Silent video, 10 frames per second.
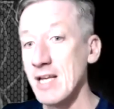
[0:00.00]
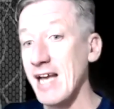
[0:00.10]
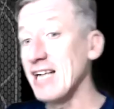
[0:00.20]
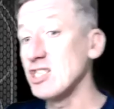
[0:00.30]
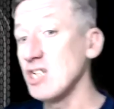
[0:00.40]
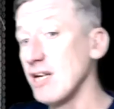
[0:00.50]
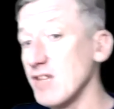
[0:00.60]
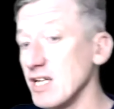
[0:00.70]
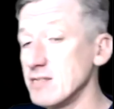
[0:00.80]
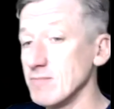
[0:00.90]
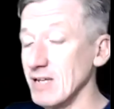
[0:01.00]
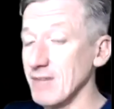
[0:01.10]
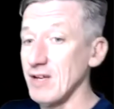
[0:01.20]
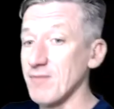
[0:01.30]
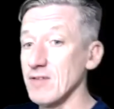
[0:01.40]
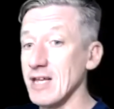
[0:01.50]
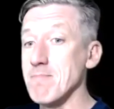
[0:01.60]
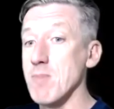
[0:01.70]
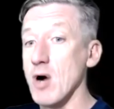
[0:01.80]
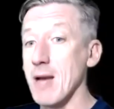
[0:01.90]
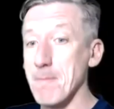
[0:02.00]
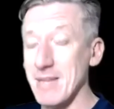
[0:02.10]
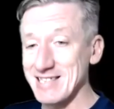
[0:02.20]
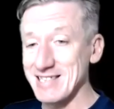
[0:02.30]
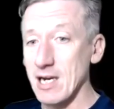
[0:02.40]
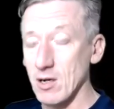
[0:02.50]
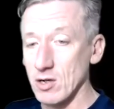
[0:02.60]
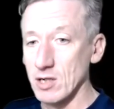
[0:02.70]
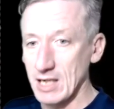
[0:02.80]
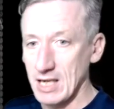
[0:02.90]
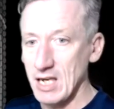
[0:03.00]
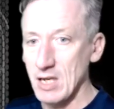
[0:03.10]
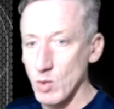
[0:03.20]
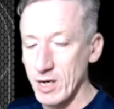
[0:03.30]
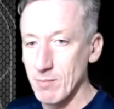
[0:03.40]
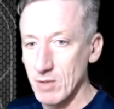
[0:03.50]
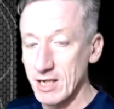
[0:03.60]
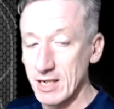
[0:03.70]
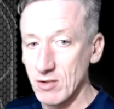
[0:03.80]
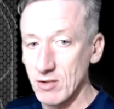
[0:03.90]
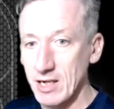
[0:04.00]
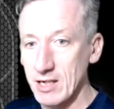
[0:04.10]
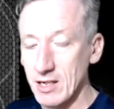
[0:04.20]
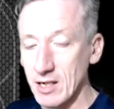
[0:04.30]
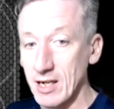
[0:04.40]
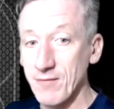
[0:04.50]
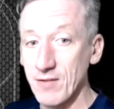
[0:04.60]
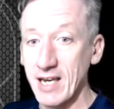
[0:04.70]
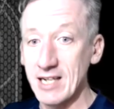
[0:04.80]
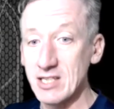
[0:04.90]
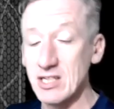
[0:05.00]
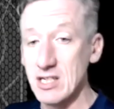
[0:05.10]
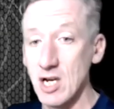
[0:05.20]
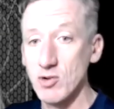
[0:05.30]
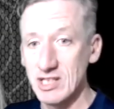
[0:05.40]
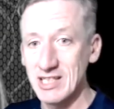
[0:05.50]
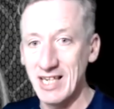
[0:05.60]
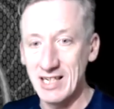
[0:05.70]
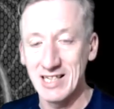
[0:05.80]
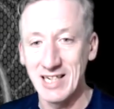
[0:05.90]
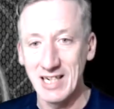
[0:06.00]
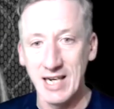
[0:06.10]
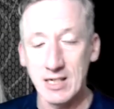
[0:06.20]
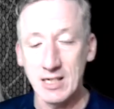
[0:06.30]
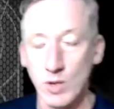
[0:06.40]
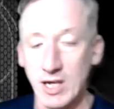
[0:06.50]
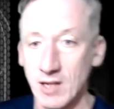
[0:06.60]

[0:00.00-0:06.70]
Actually, if they might miss out on a key winning mind ingredient, if they actually don't seek to connect with